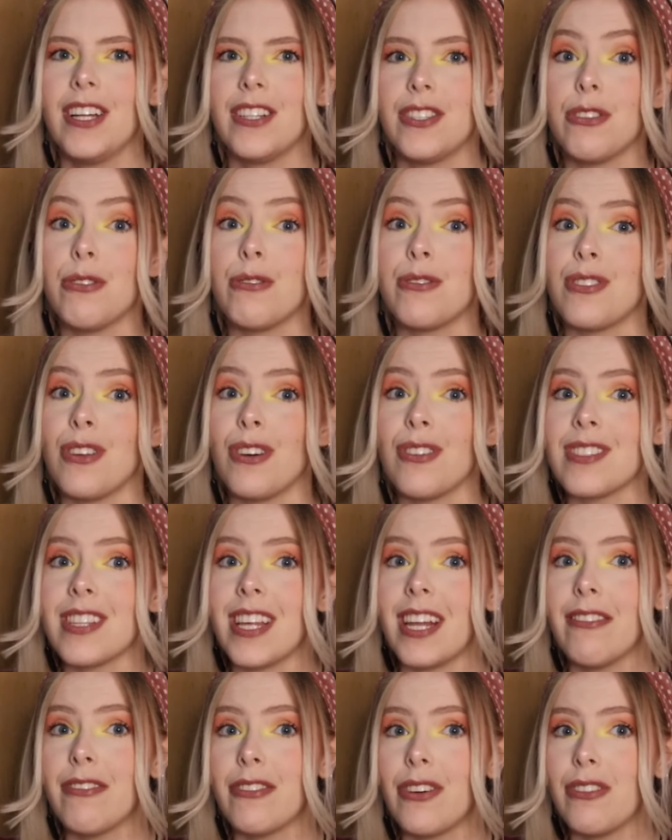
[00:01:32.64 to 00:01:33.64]
two songs
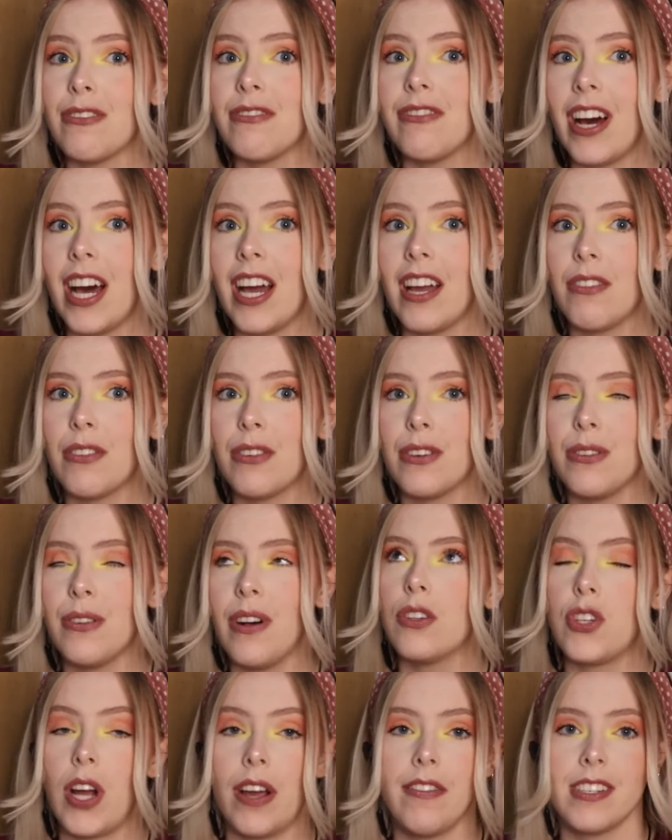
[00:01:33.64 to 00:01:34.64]
that have gone viral,
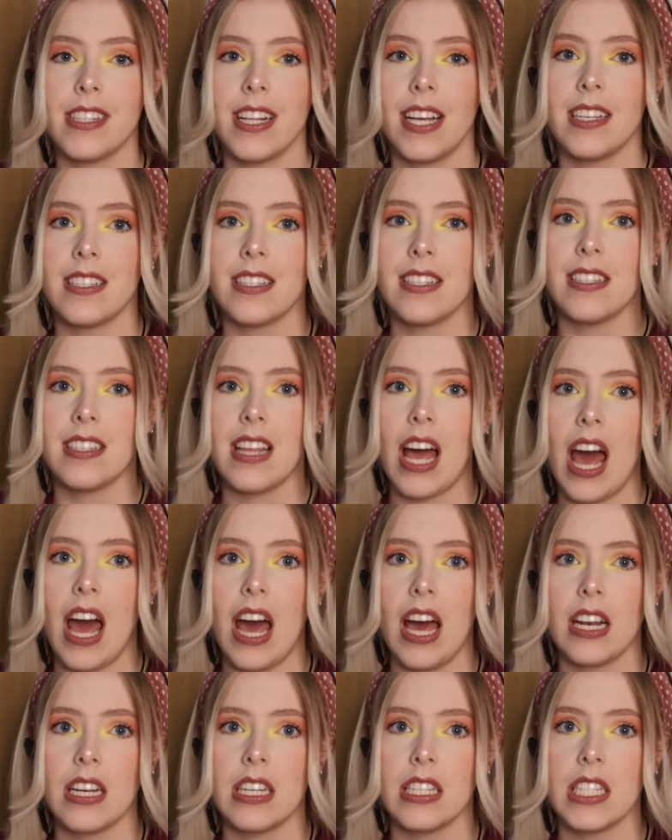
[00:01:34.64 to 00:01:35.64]
Driver's License
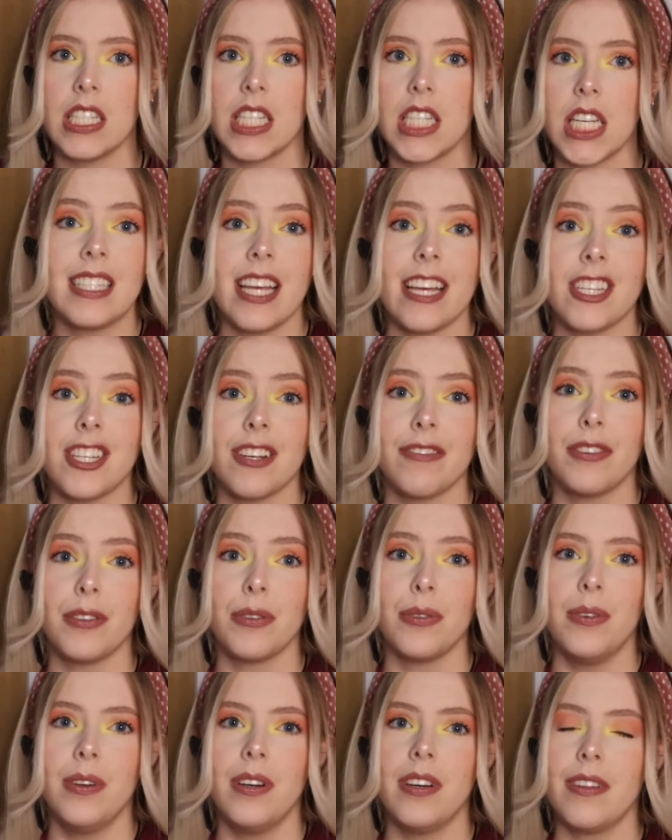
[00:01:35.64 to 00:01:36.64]
and Deja
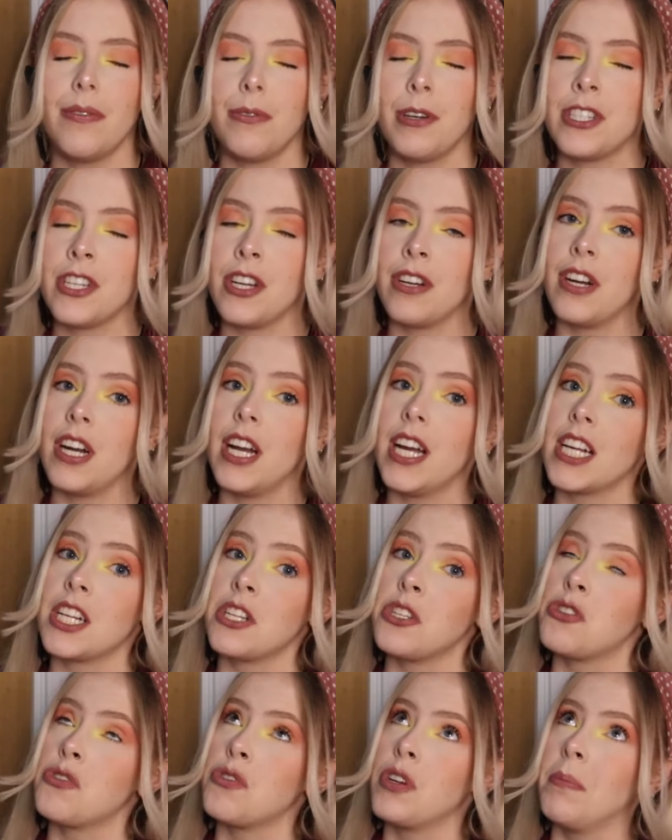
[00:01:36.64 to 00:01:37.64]
Vu, which are
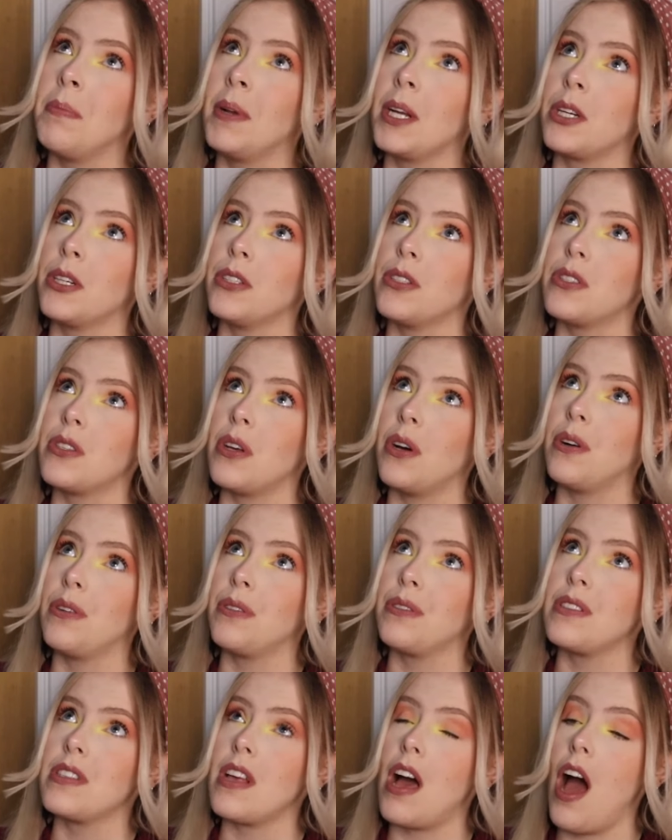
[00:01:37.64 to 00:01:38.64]
extremely good
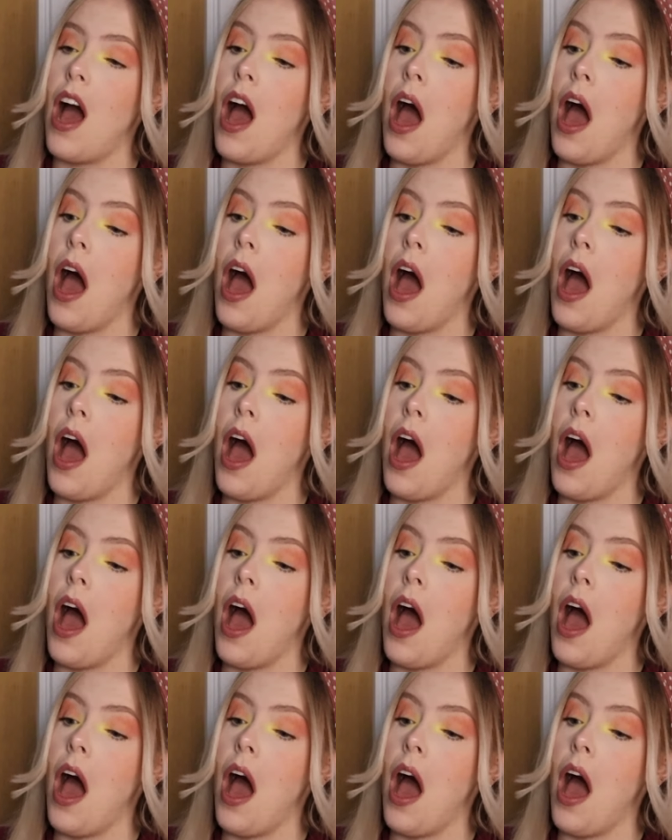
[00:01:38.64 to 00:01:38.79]
songs.